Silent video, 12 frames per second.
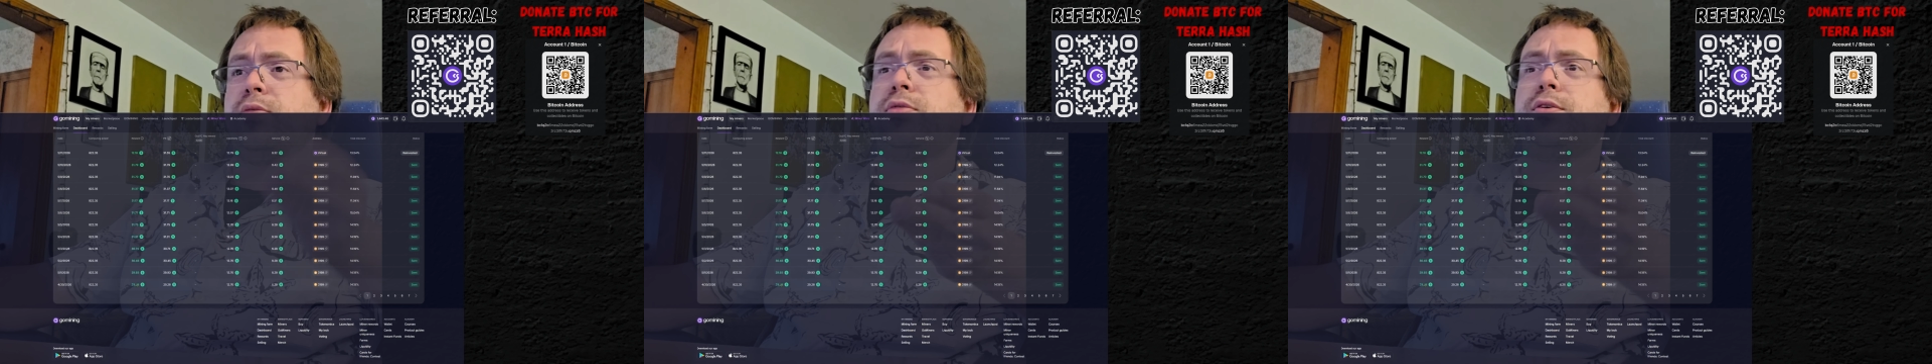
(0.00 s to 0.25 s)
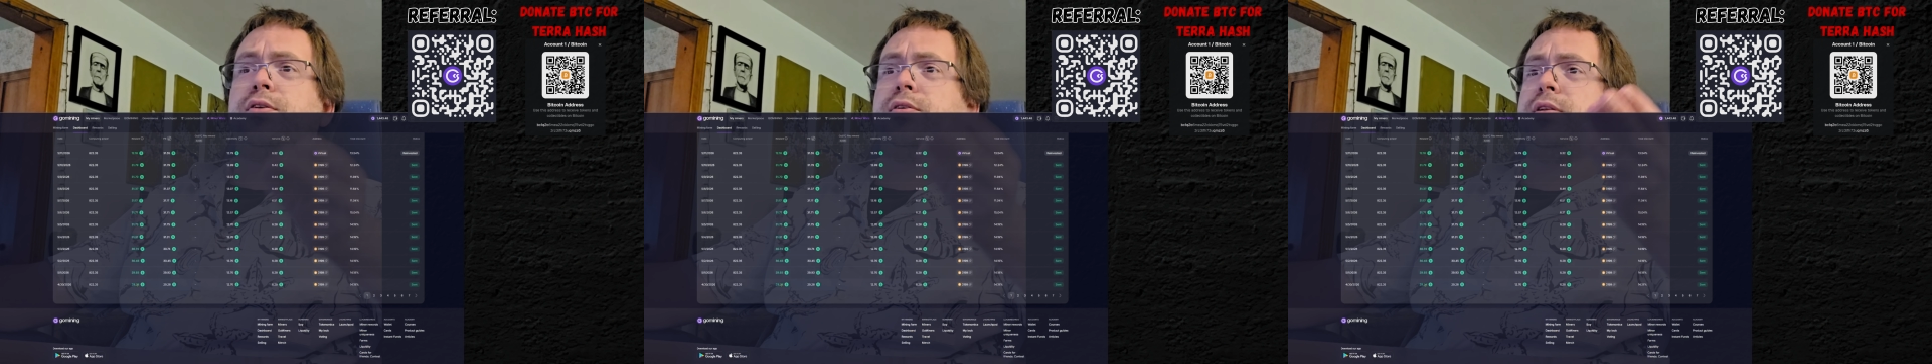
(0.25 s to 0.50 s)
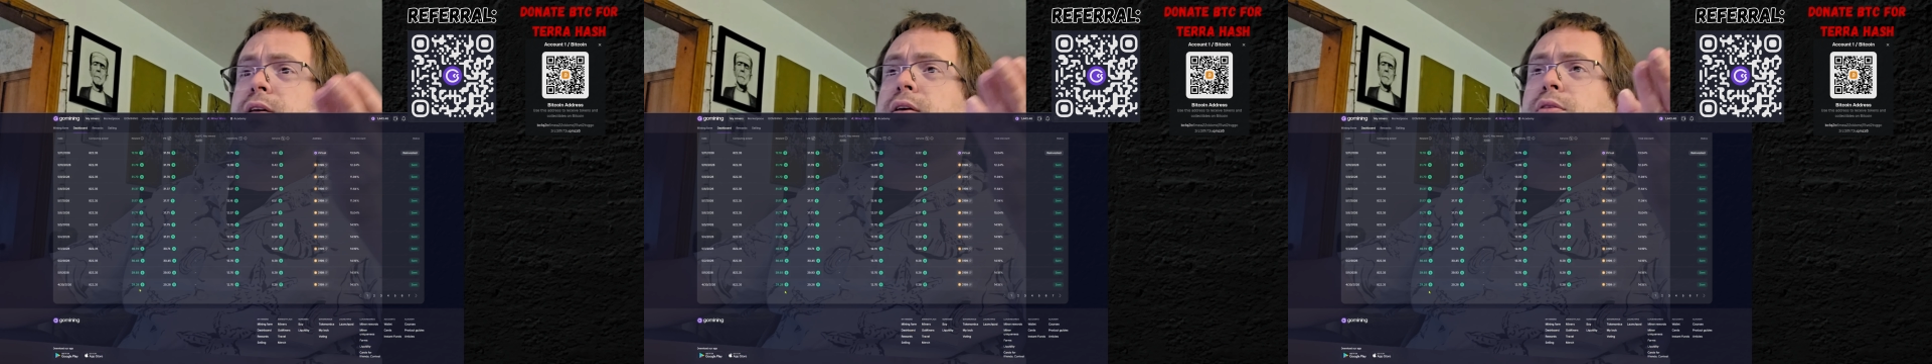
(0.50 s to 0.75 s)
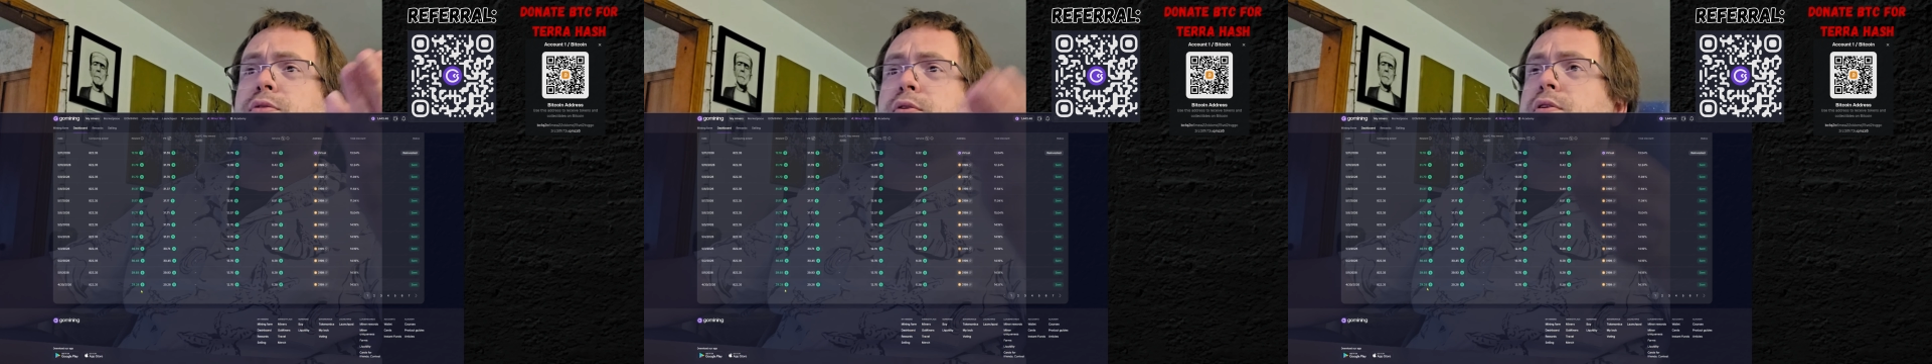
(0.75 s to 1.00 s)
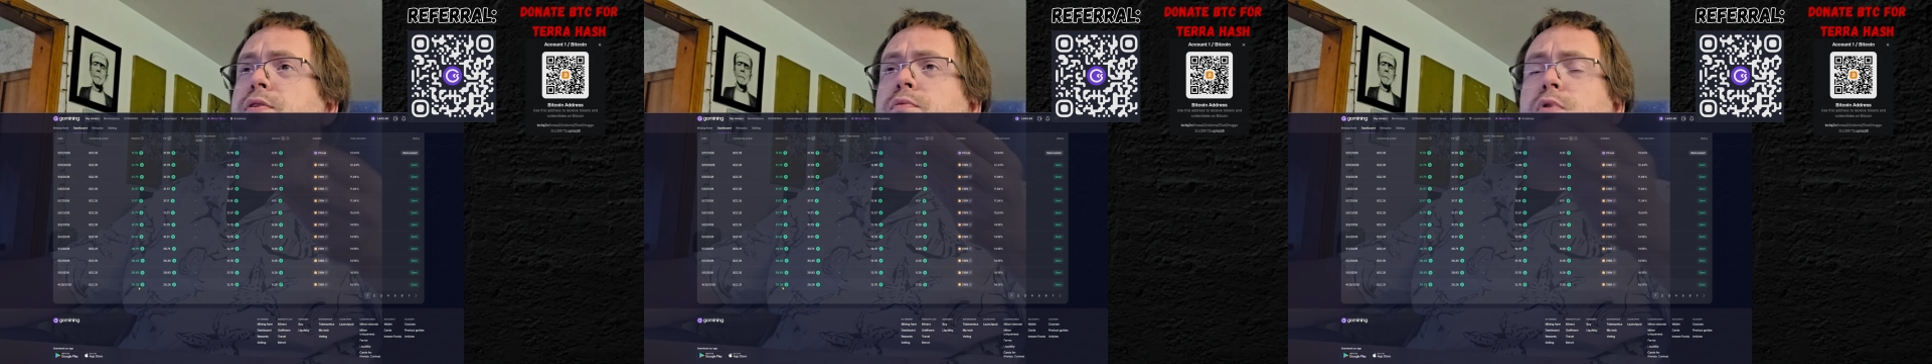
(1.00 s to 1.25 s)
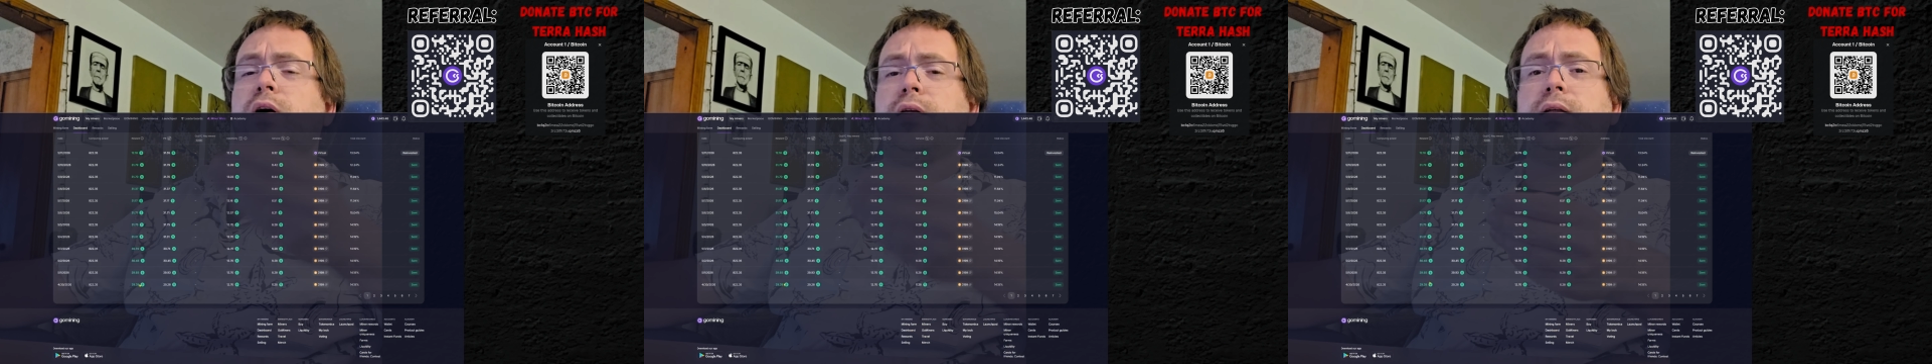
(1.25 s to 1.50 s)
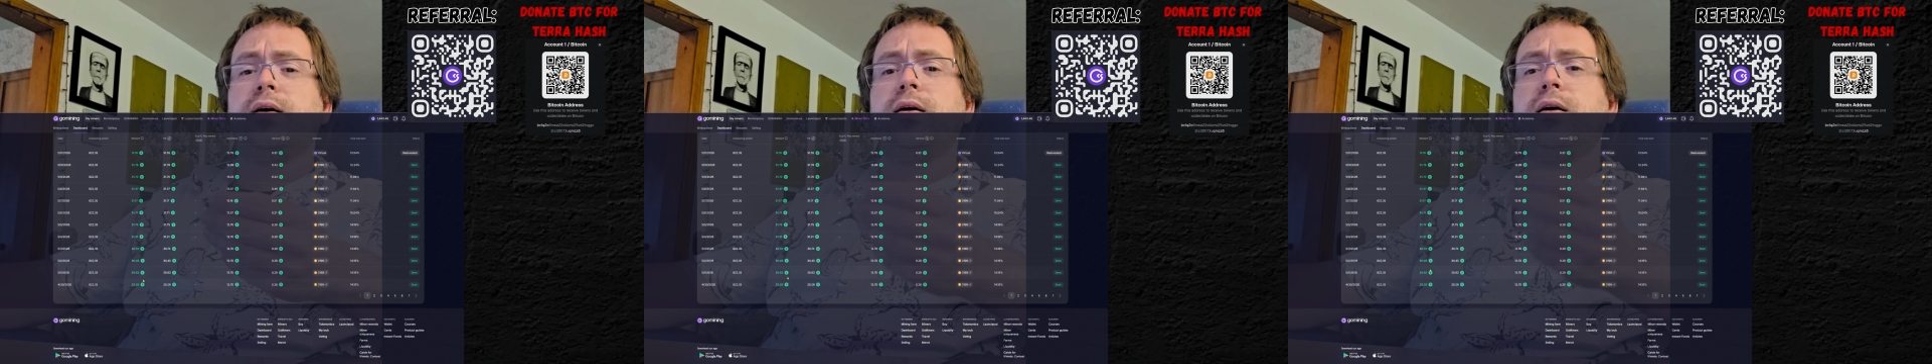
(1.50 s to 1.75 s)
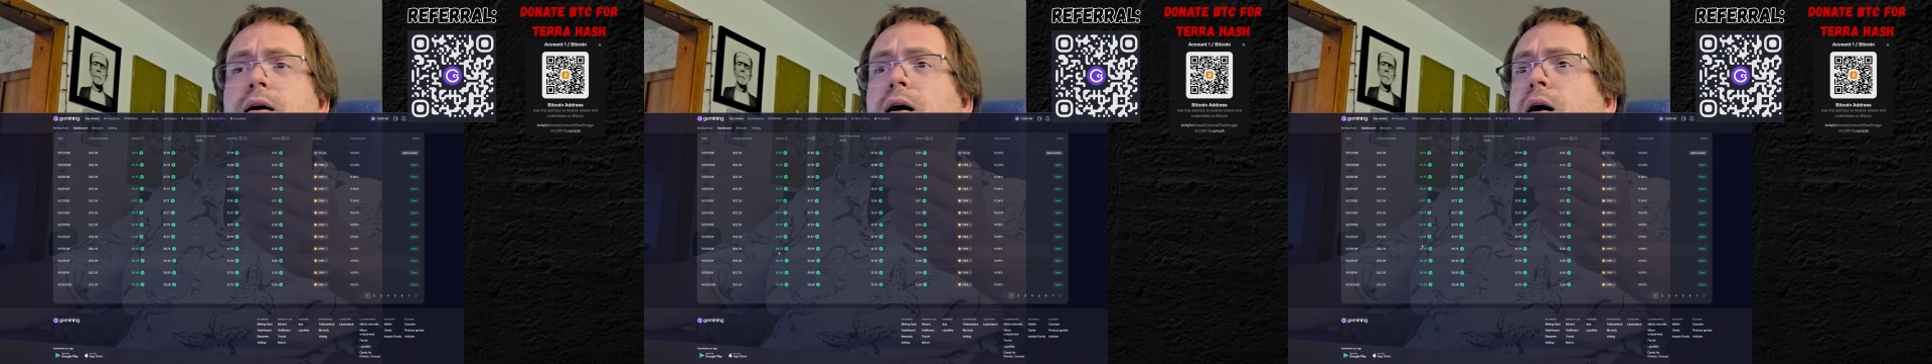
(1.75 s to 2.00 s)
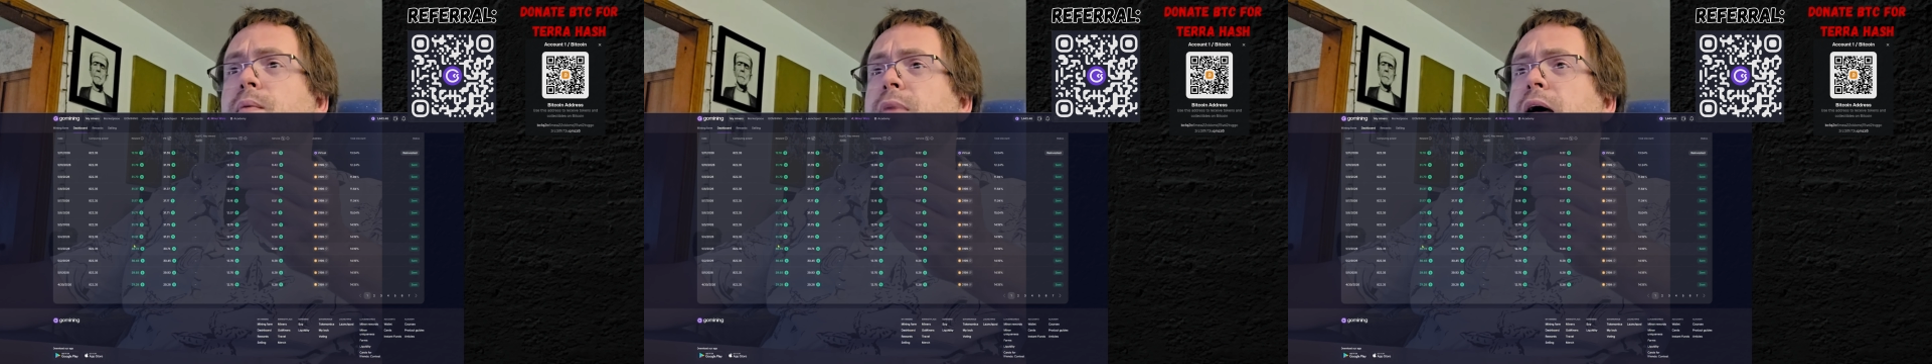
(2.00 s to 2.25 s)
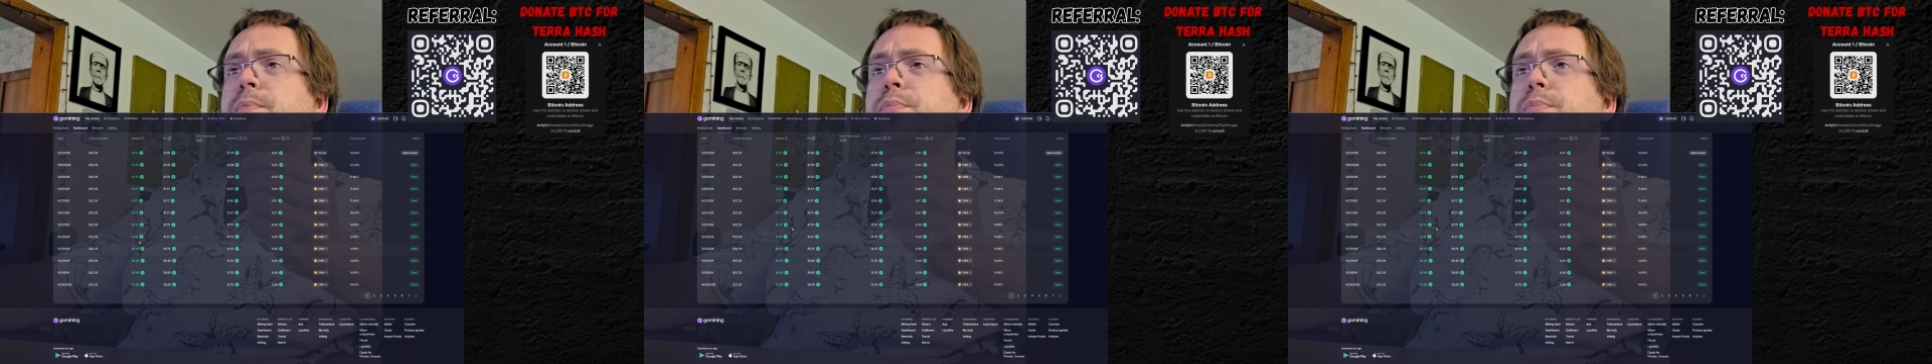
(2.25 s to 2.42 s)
30, 31. That